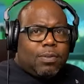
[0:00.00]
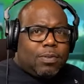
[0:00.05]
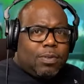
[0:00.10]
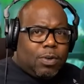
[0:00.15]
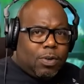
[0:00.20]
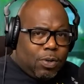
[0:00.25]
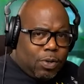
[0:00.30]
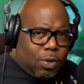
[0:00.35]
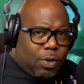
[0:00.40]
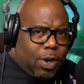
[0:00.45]

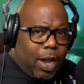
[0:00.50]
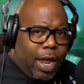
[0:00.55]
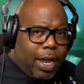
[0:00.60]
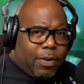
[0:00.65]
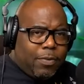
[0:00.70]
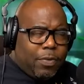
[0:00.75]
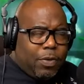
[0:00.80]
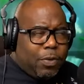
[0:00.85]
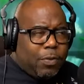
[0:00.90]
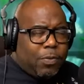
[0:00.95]
You're you're
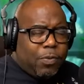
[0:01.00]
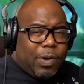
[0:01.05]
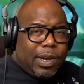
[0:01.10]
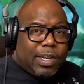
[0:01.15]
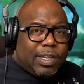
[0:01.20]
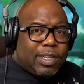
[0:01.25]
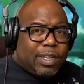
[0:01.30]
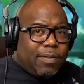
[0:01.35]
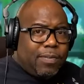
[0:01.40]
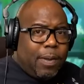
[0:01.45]
lying for your
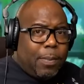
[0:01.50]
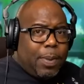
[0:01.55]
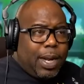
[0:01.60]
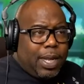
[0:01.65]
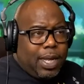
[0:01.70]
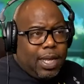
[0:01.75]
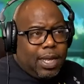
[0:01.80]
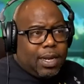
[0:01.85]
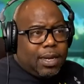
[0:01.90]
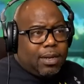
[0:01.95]
friends. I, I mean, I
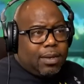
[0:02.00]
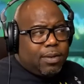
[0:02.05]
get it.